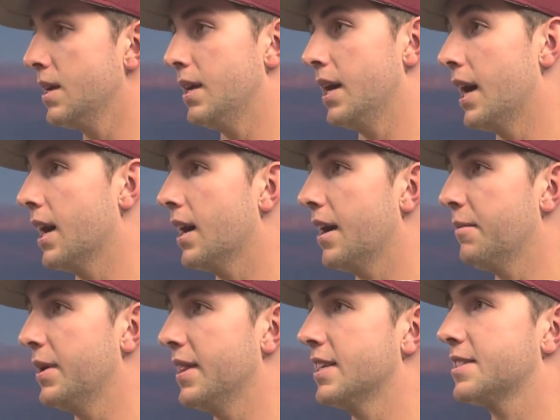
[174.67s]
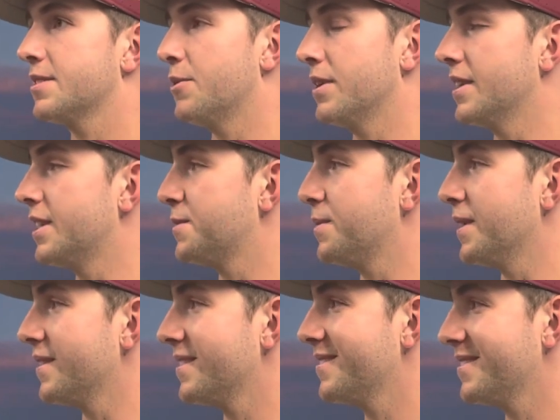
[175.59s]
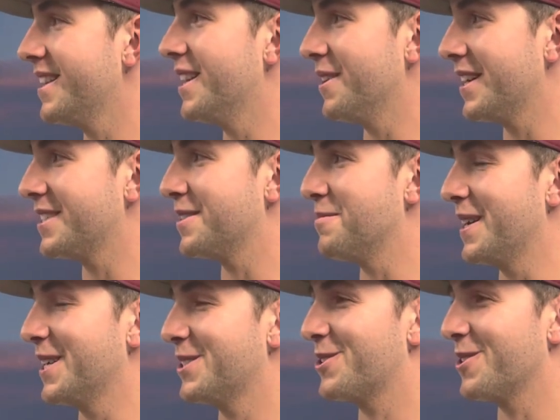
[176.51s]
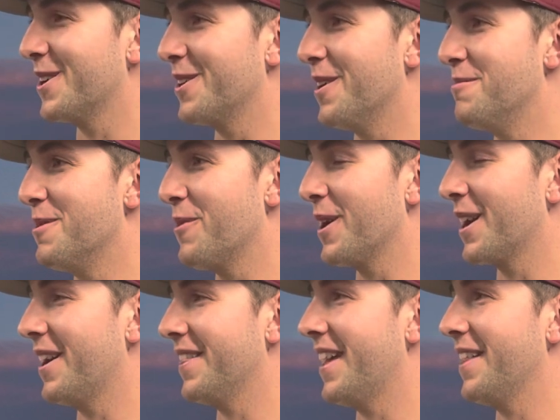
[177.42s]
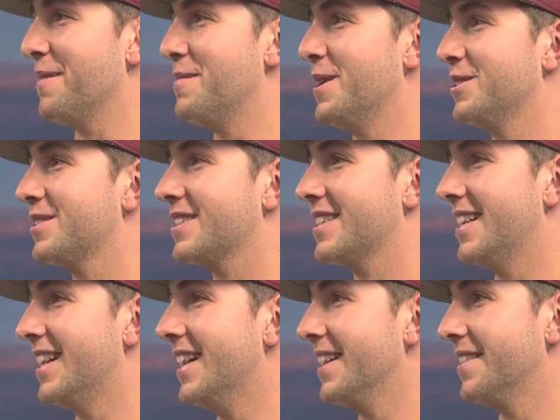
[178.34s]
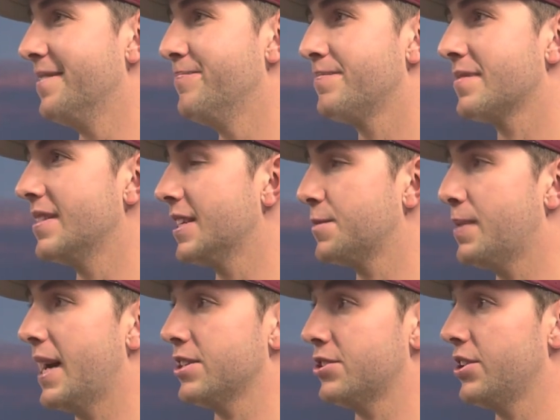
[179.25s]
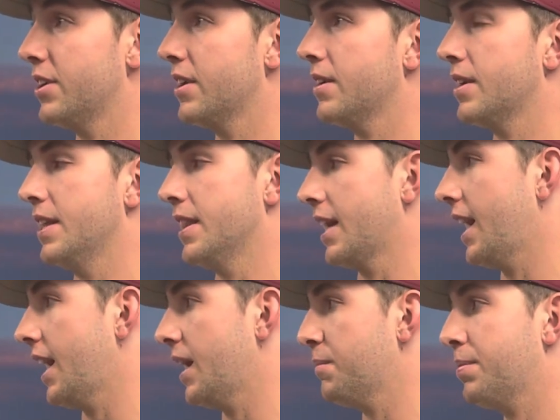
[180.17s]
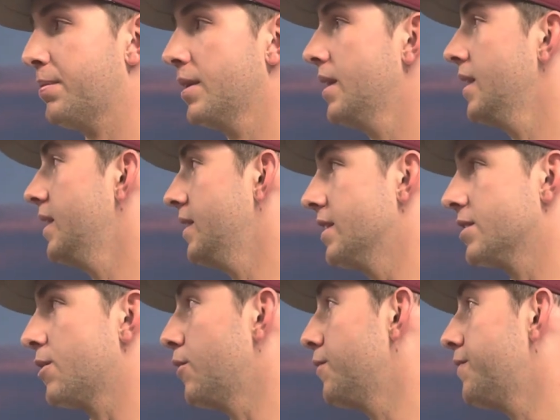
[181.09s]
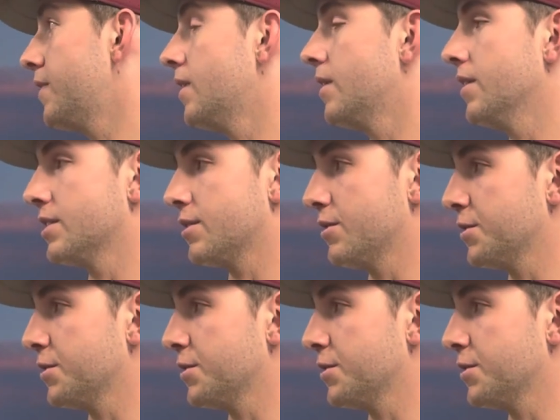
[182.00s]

Yeah, I mean, that's the one that's been, you know, that's the biggest struggle. I've been working on that the most this past year in the Cape, this whole fall, this whole